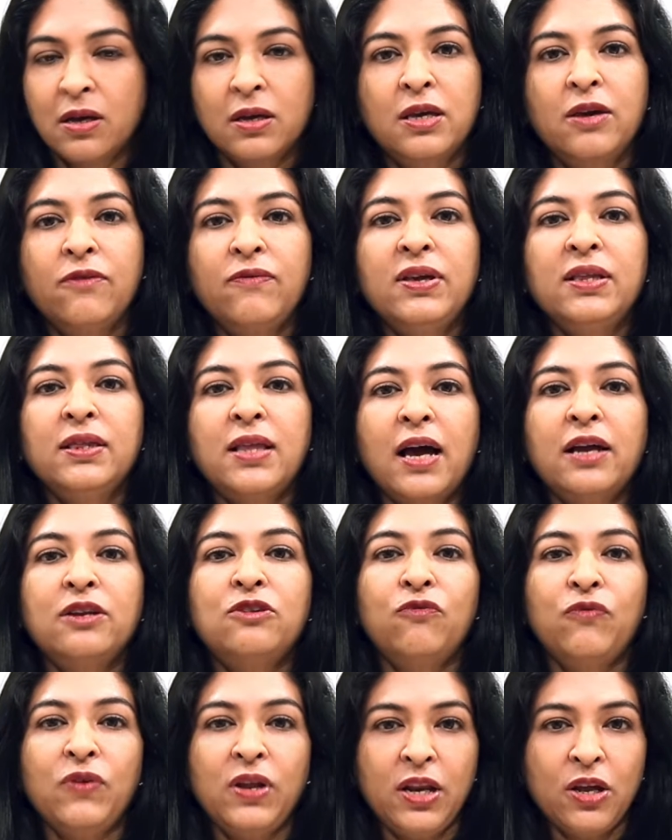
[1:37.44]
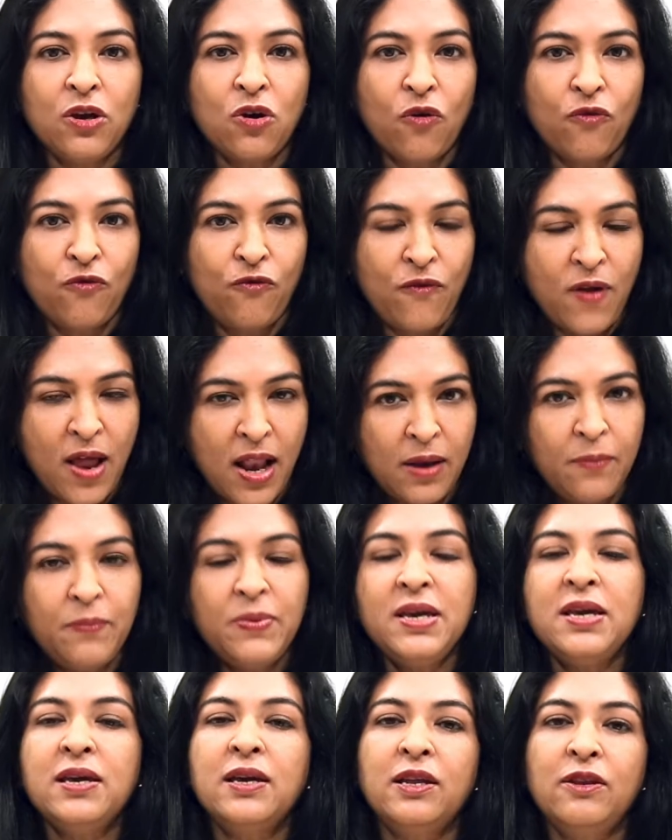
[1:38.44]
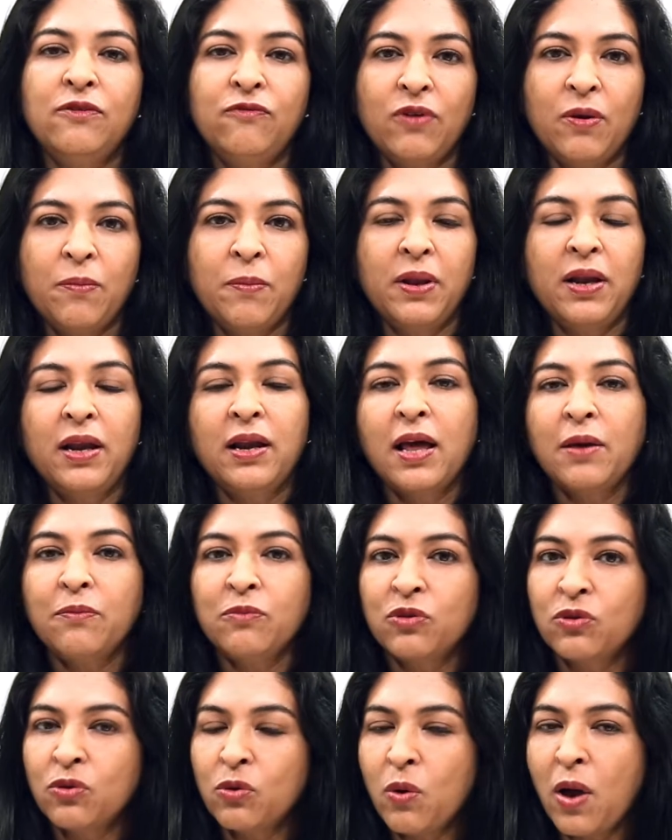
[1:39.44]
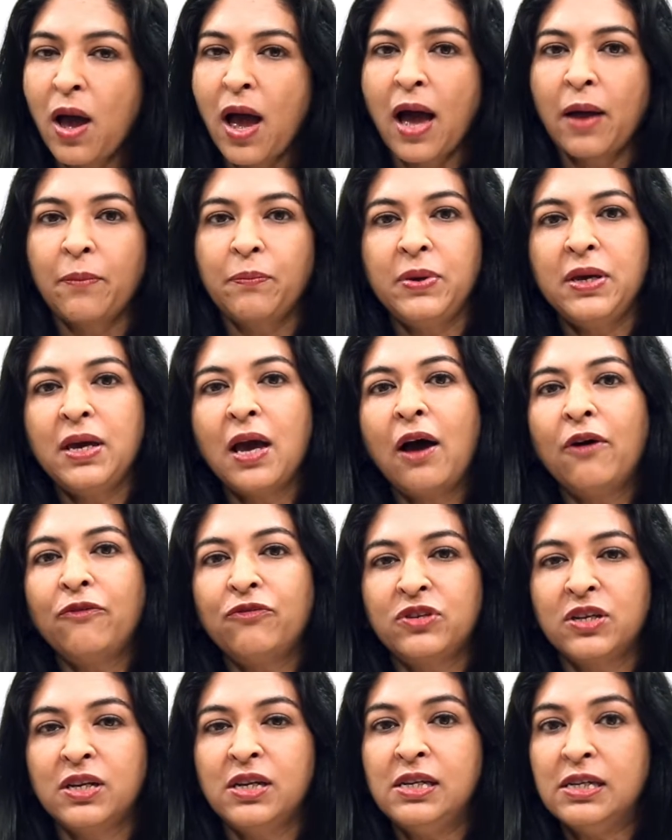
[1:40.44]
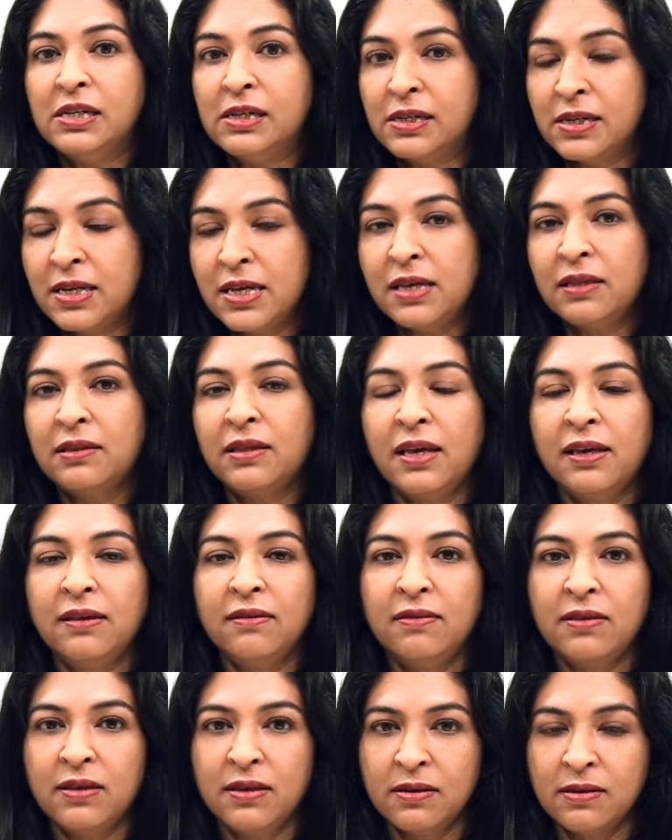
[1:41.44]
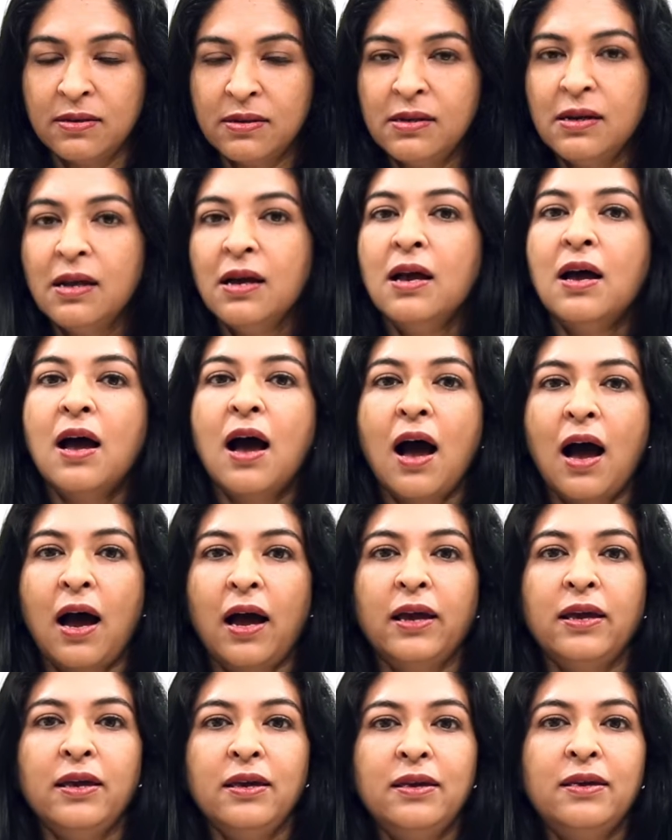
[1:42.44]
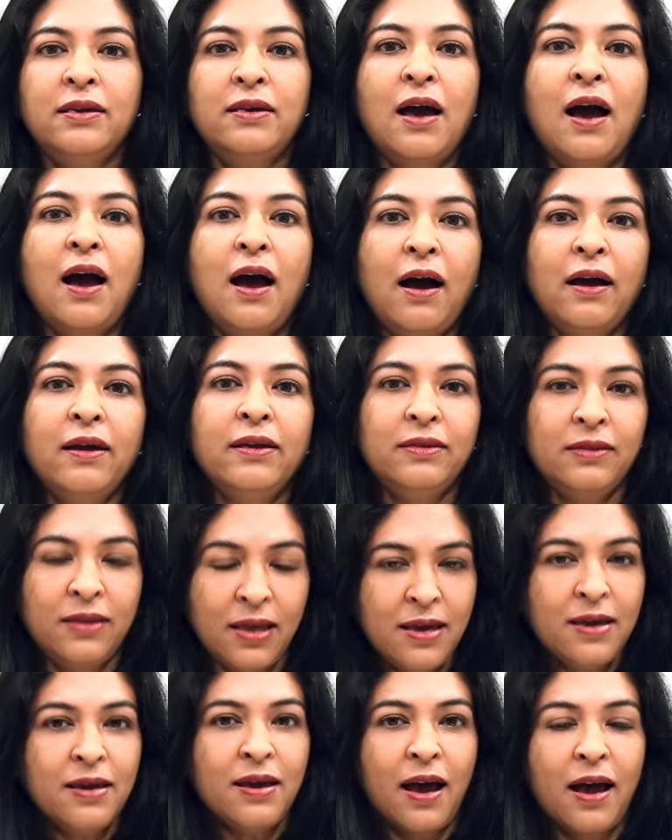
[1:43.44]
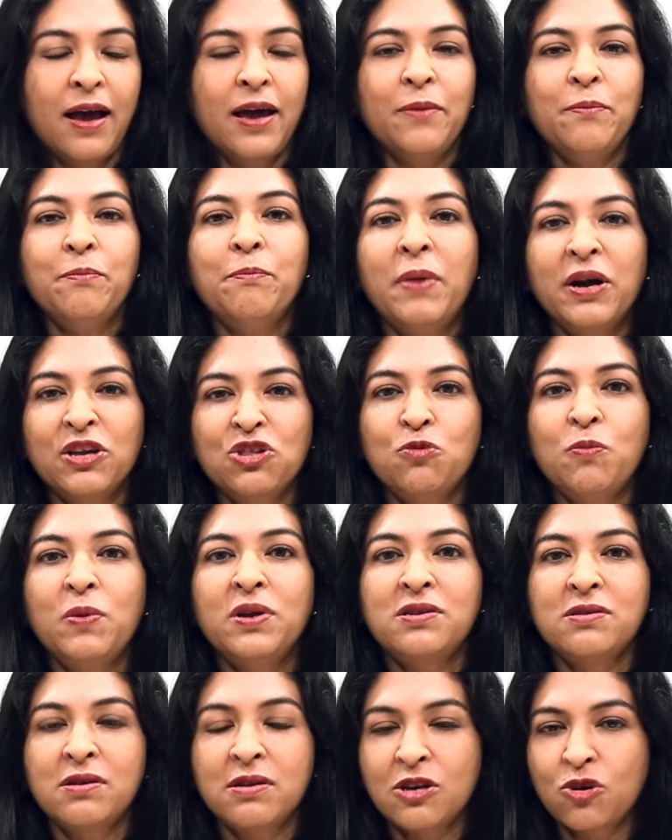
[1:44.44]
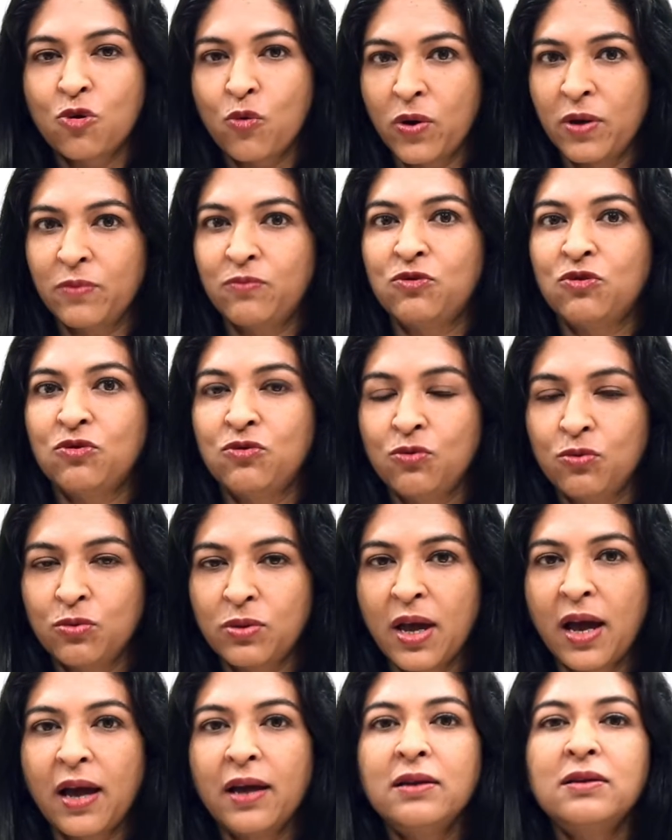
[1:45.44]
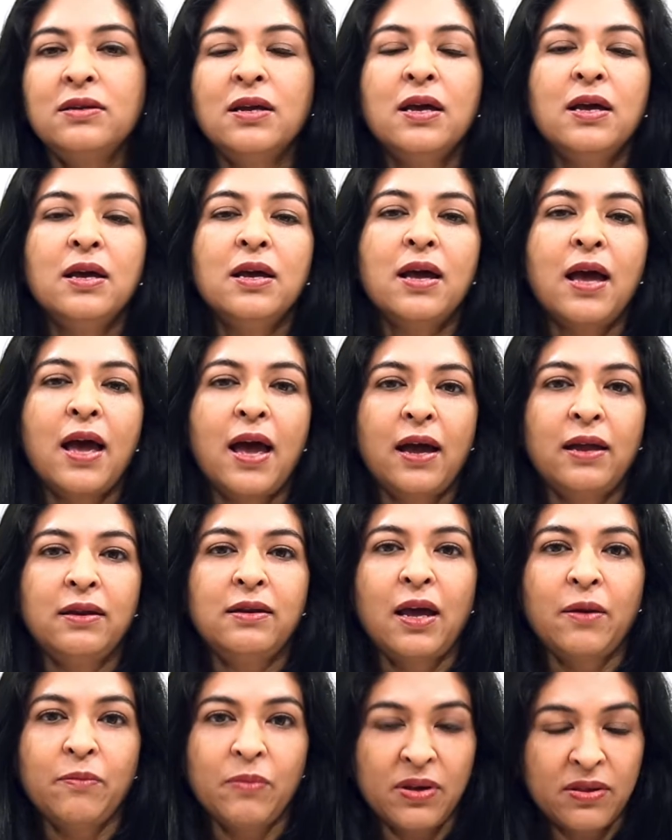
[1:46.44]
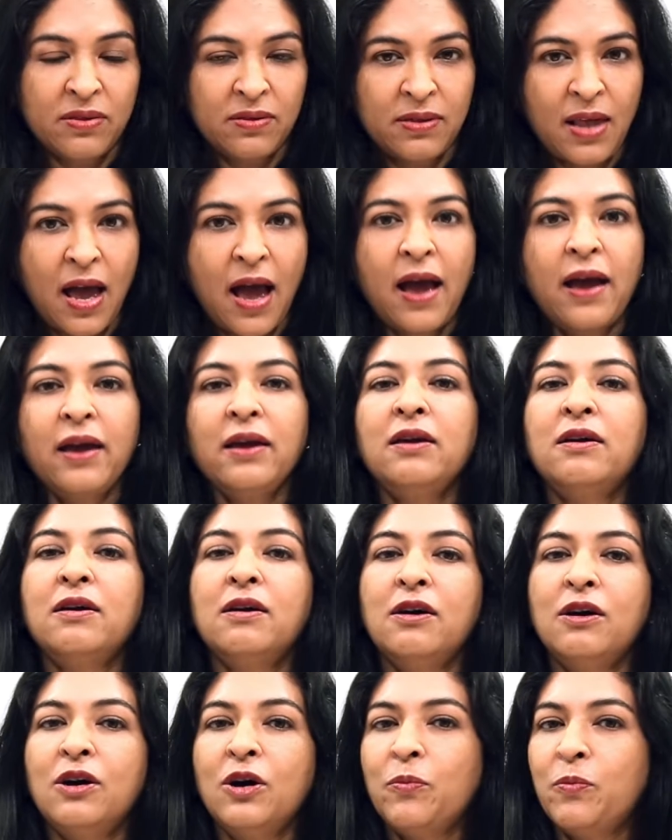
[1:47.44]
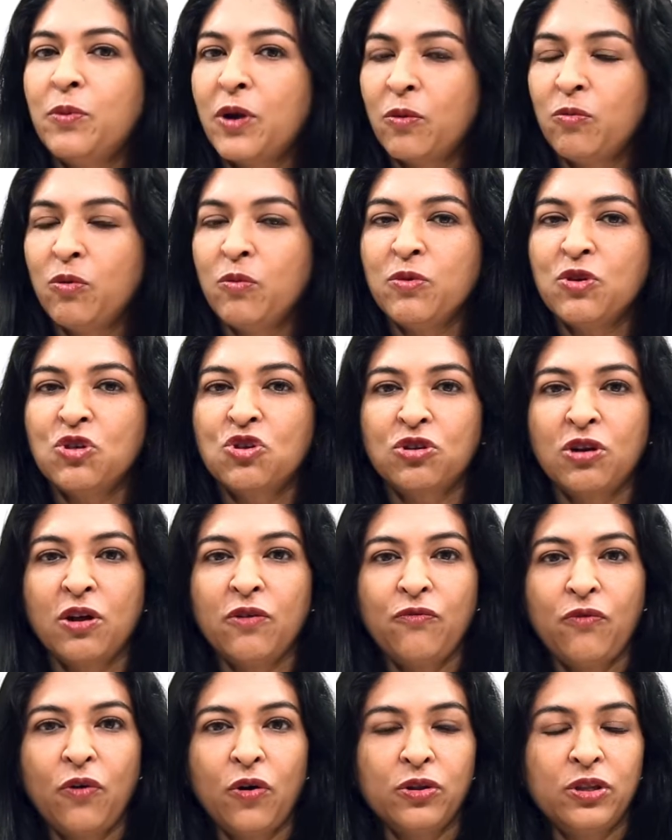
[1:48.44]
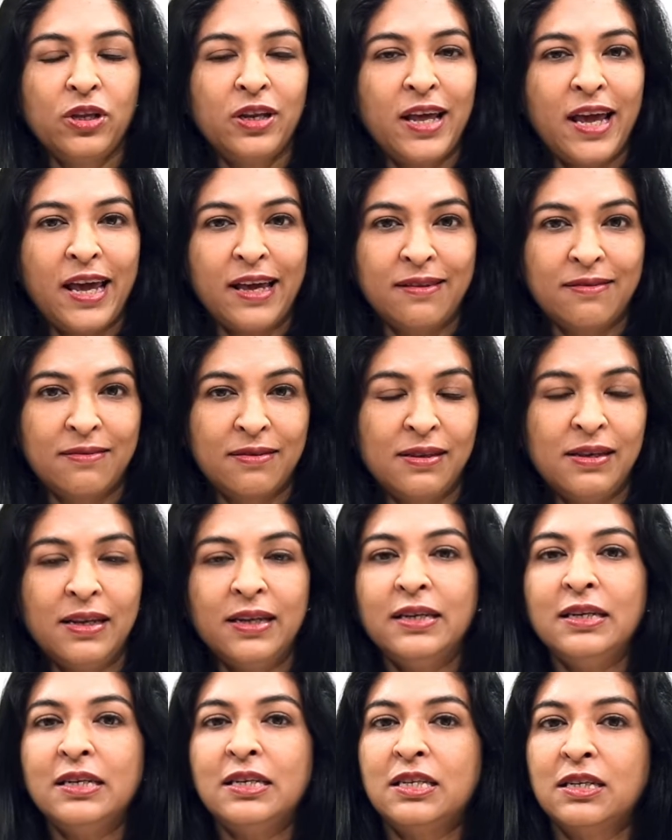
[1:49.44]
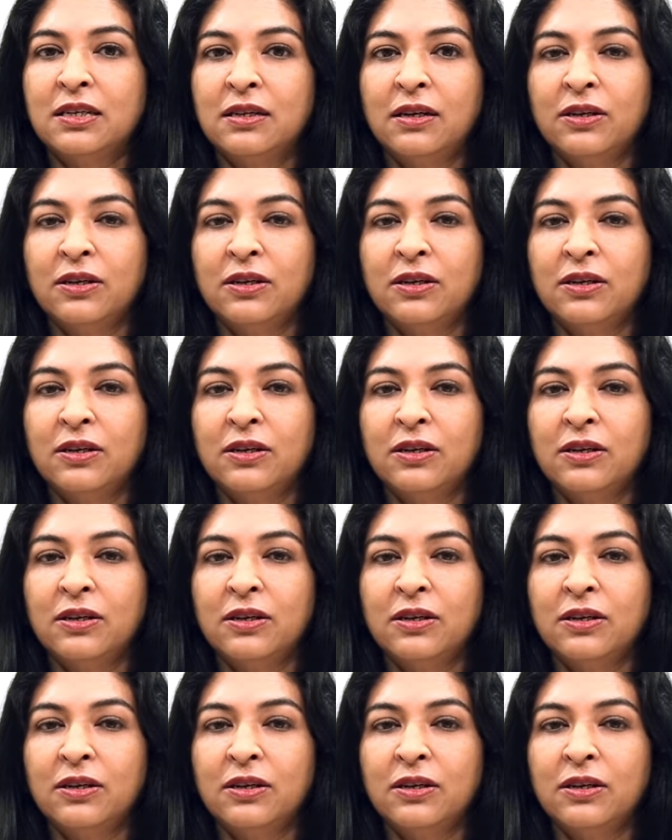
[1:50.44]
giving that feeling of well-being in women. And I'm so happy after learning things here. I think I'm much better equipped to do that, and I must thank Prabhu Mishra for the excellent